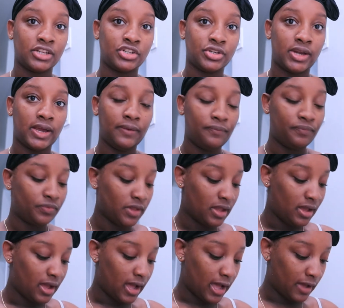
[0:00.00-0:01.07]
yesterday.
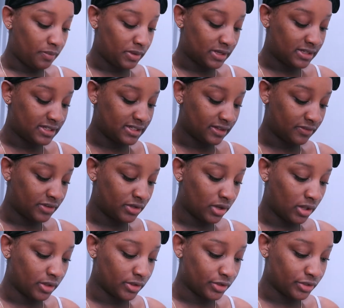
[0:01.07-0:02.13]
I paid seven
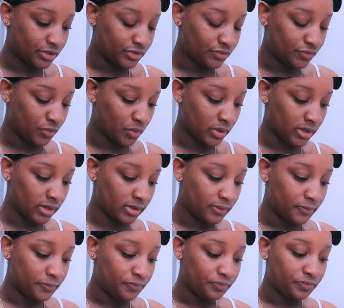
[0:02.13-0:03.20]
dollars for
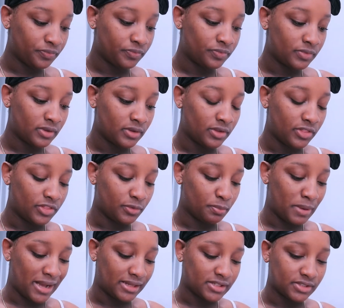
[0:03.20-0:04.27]
the
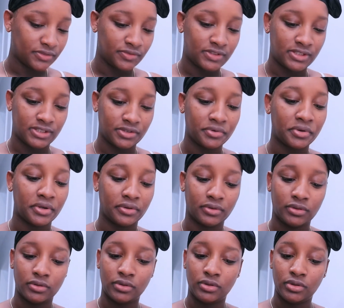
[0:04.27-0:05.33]
box of
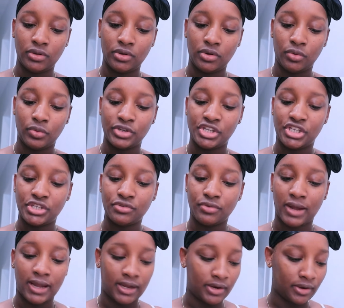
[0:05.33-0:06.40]
cereal. When she
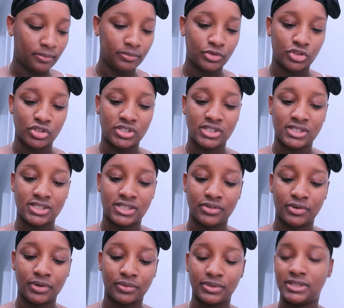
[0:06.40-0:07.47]
rang it up, just the
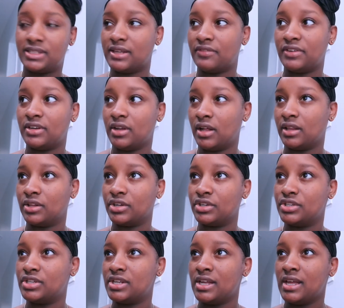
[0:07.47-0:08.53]
cereal was seven
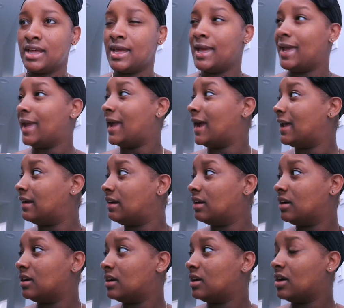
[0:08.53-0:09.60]
dollars. And
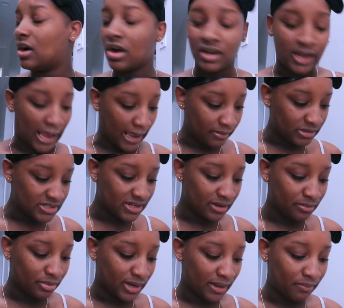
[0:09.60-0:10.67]
on
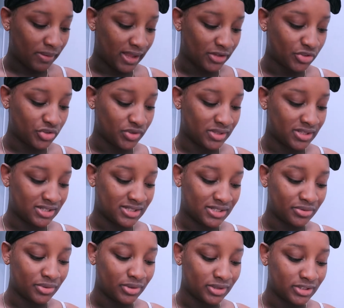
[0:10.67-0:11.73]
Amazon Prime Pantry, the
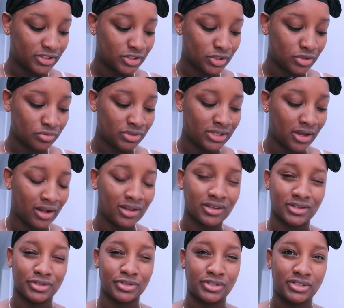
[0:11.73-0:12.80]
cereal is three
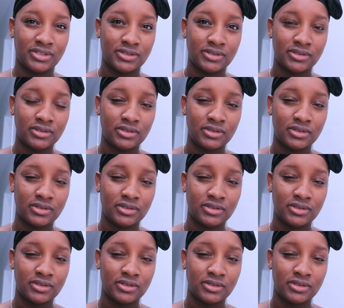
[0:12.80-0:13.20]
dollars.